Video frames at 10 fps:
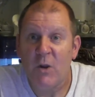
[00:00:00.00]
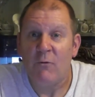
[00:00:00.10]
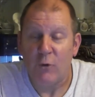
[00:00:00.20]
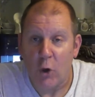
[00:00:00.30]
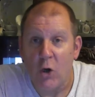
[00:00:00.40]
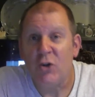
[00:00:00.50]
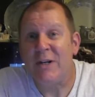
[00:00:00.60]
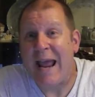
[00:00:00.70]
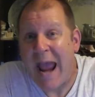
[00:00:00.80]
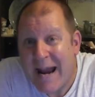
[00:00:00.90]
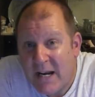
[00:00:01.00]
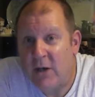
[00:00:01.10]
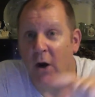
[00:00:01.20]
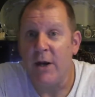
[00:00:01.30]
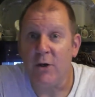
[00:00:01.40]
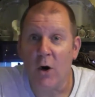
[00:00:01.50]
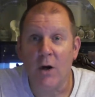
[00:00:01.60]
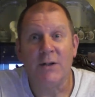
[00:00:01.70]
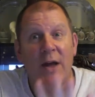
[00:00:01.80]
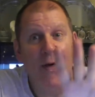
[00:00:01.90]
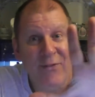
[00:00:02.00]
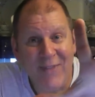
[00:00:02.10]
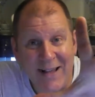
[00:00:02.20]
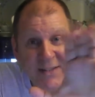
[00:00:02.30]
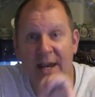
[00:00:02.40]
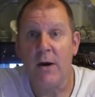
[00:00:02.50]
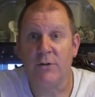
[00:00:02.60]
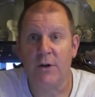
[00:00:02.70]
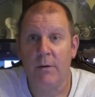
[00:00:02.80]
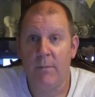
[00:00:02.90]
for 189 yards. That scares you.